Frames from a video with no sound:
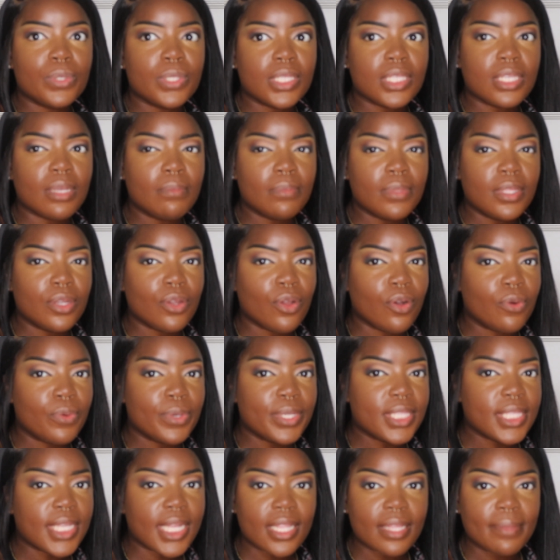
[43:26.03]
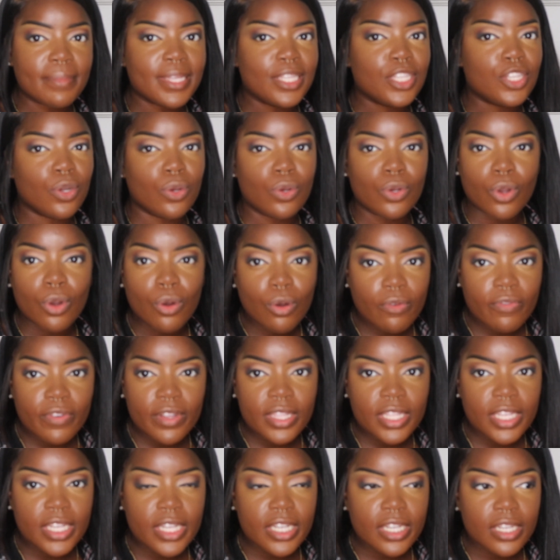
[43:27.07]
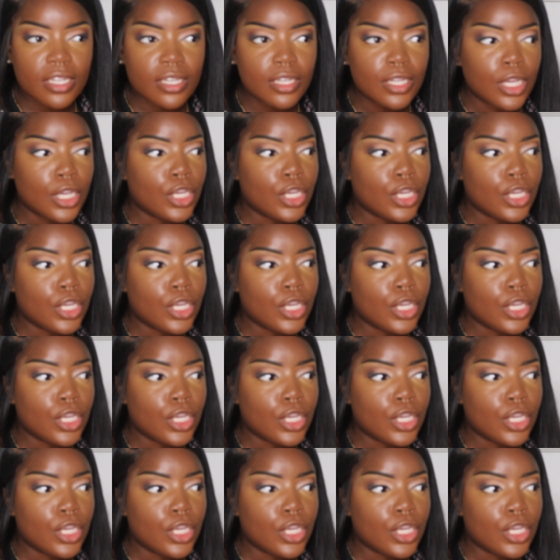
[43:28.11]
something always telling me, don't go over there.